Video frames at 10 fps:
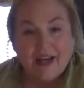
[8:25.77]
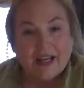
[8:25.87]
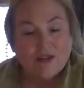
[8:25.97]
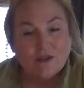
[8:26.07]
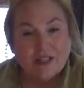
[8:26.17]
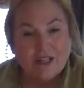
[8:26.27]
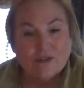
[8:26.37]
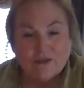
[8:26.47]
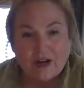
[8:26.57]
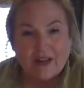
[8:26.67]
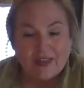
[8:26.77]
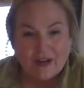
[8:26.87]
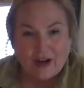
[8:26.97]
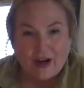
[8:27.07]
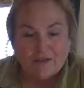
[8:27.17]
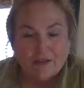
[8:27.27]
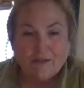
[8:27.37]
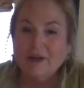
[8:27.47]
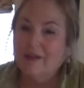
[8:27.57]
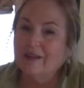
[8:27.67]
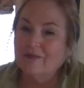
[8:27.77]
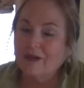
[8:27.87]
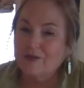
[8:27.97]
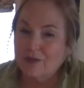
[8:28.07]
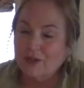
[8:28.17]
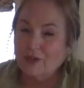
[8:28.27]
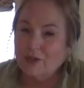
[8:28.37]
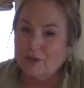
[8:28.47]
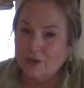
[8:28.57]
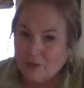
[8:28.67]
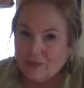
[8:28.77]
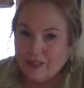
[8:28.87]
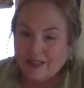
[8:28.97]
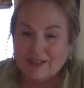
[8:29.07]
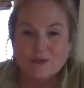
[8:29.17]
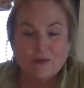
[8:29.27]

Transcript: I don't tend to fry that often, but if I was going to do 2 things,